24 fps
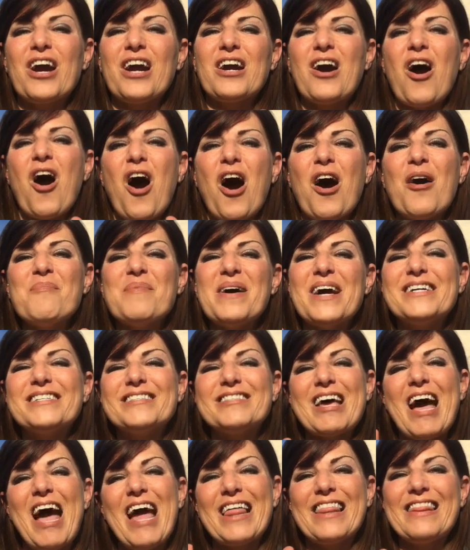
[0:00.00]
Comments,
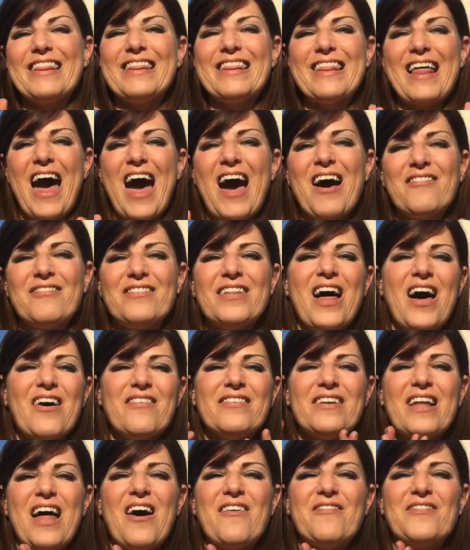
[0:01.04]
I love, love,
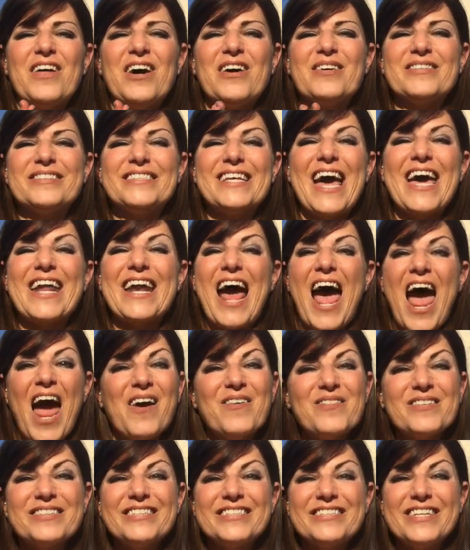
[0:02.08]
love those. And I
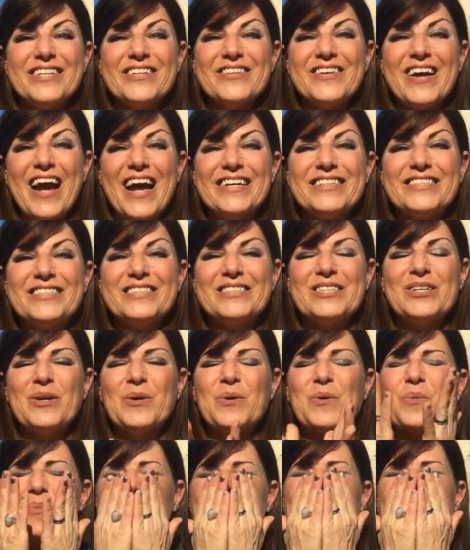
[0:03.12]
will see you guys soon.